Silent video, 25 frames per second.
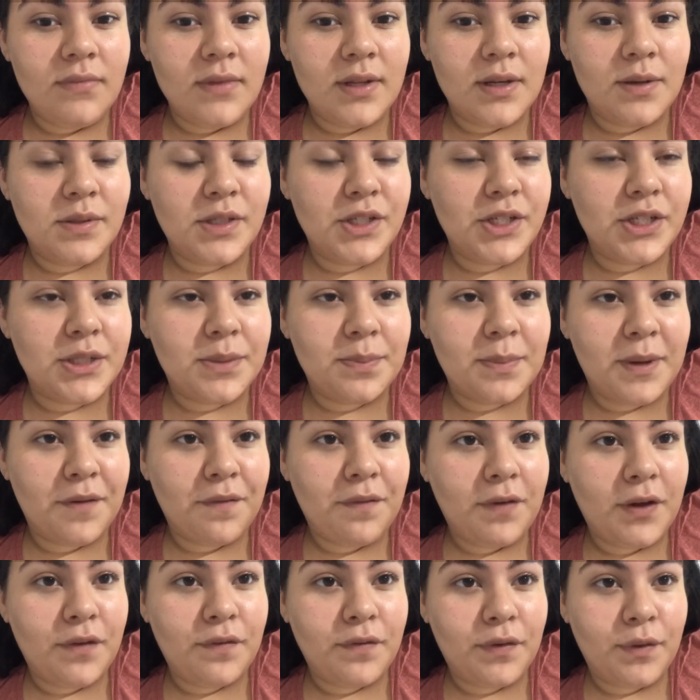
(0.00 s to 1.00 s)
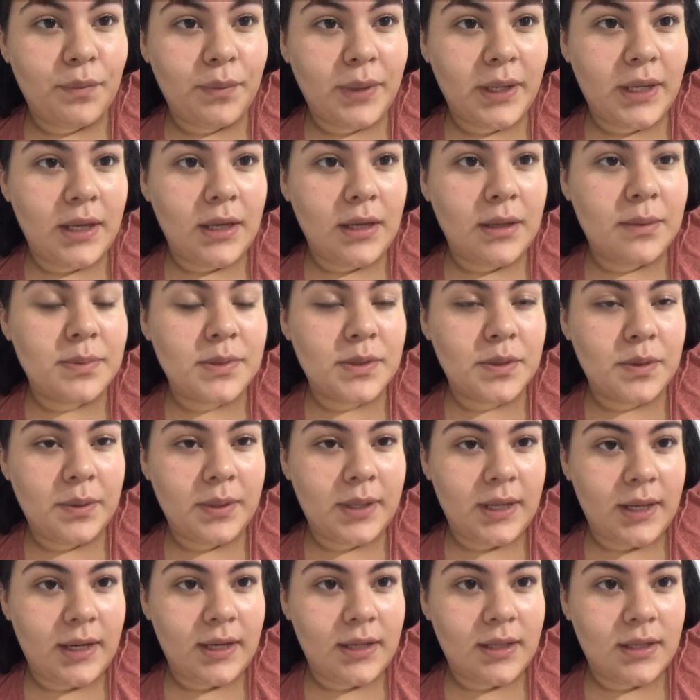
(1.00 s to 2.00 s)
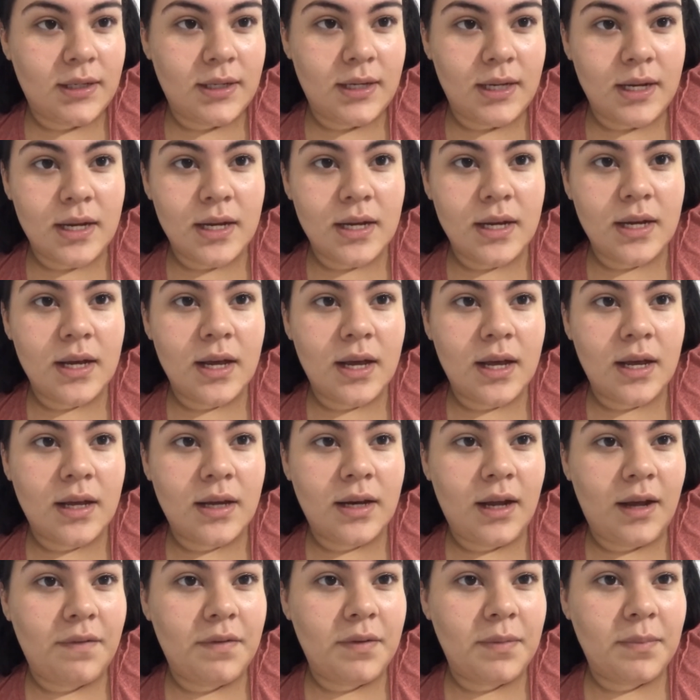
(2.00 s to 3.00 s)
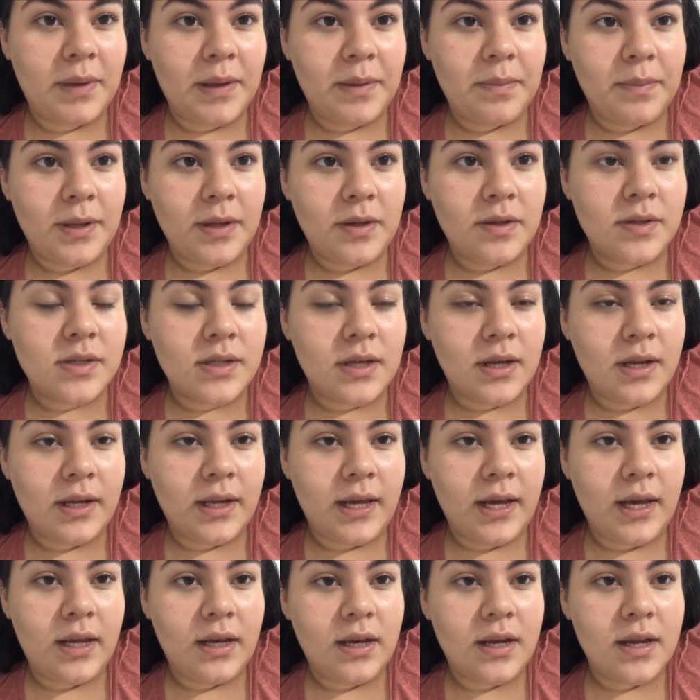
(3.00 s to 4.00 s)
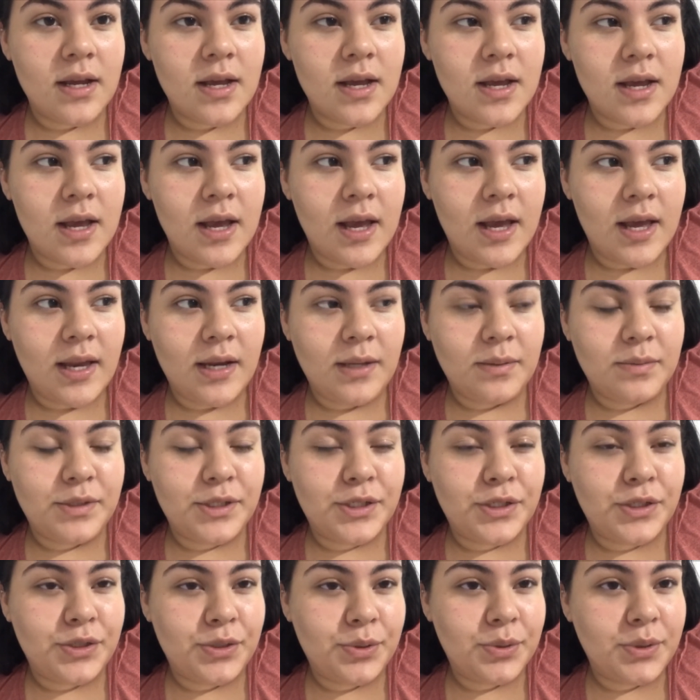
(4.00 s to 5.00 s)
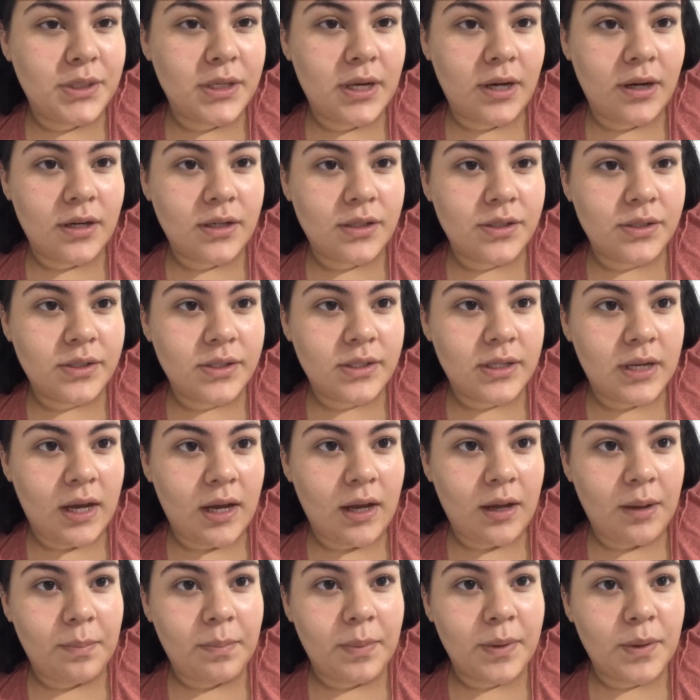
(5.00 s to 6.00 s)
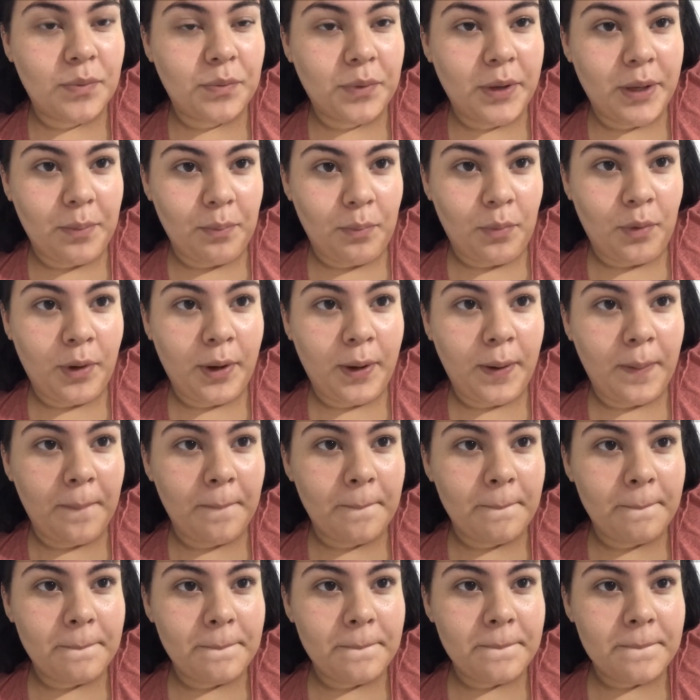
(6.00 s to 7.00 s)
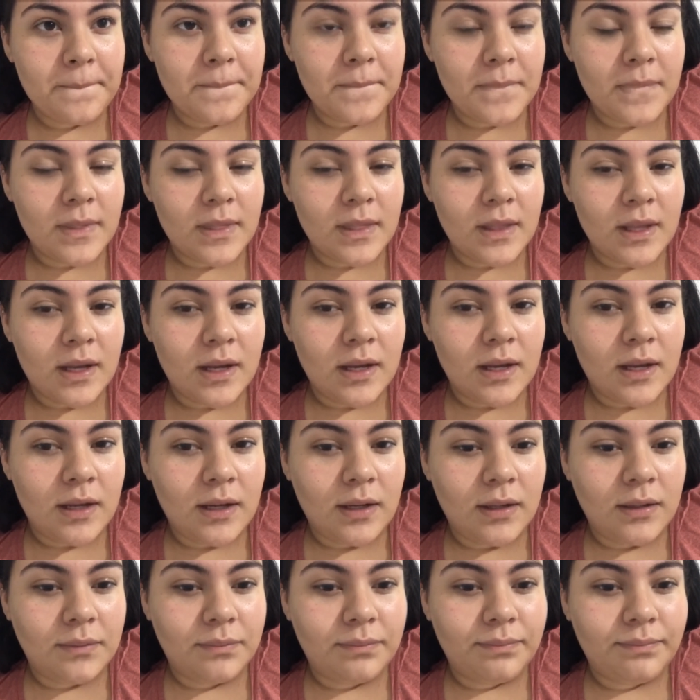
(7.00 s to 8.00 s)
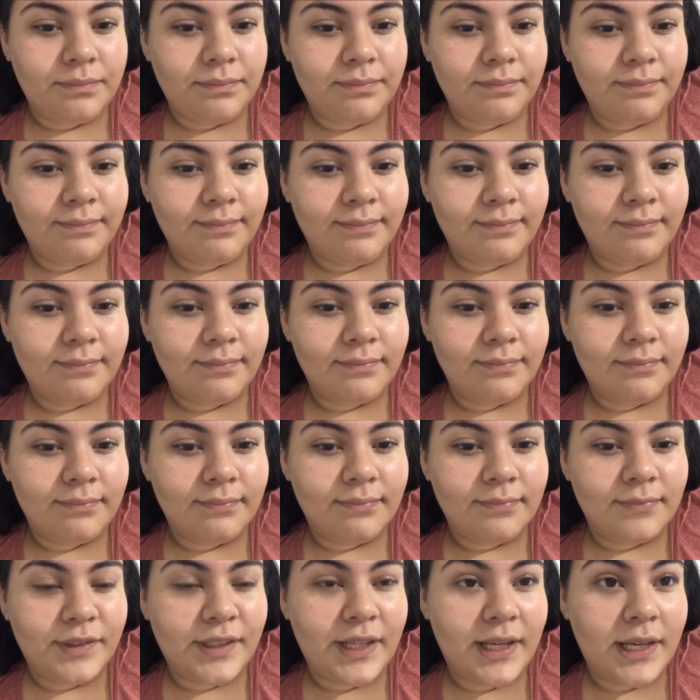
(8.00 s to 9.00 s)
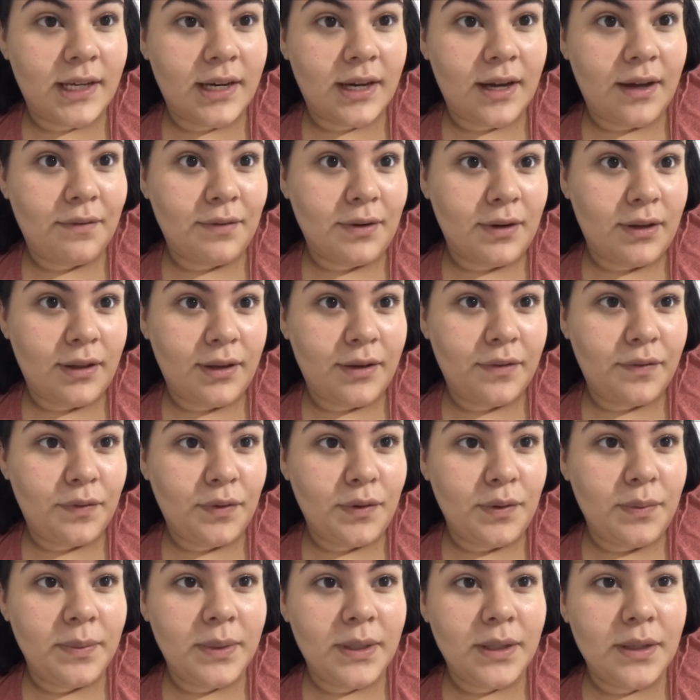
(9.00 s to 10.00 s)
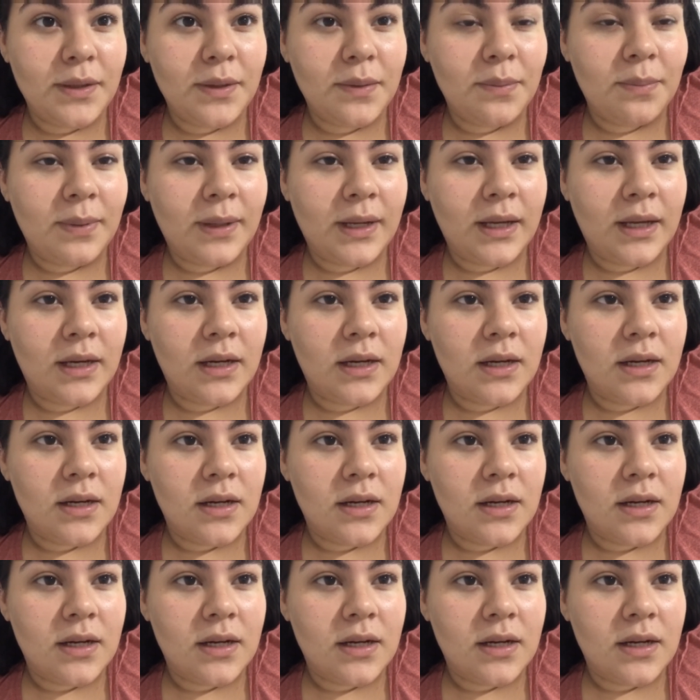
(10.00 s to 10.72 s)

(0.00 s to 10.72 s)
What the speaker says: It was just my fault for waking up so late in the day and having my meals all late, and I'm just too tired to stay up and wait more so I can have another full meal. But